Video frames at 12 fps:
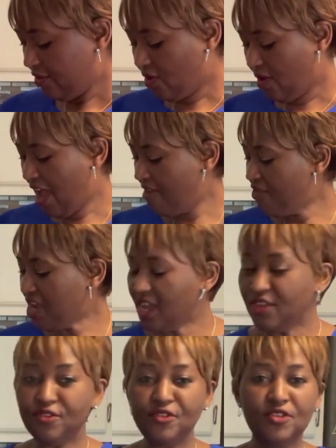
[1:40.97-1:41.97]
So
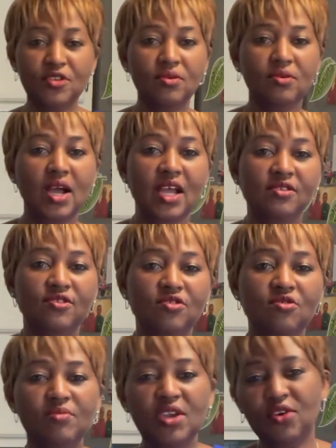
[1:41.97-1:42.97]
African stew, as
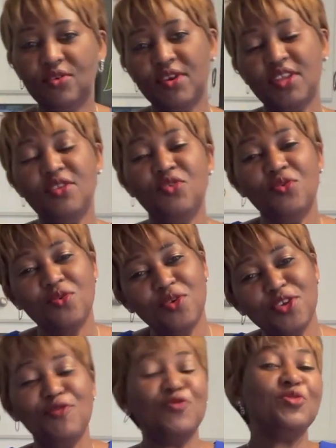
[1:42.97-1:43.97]
you may already know,
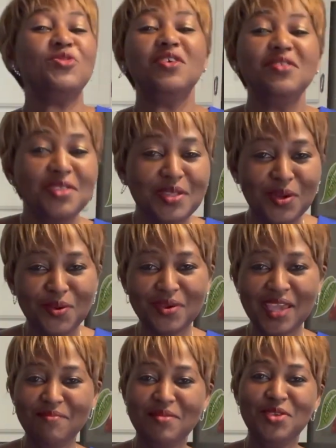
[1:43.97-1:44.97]
or if you don't know,
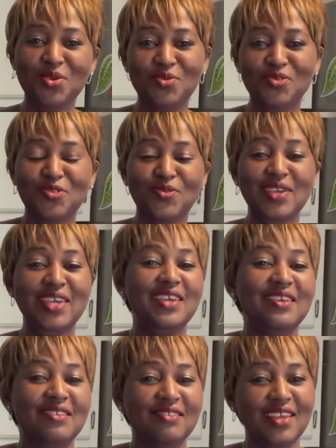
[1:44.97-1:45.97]
can be used to
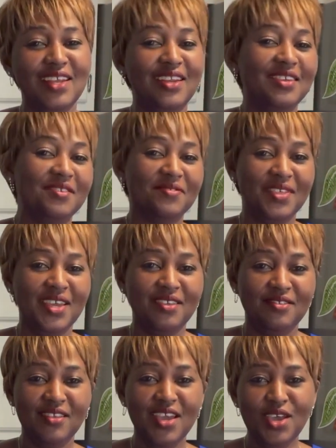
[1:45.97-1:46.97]
eat a lot of things.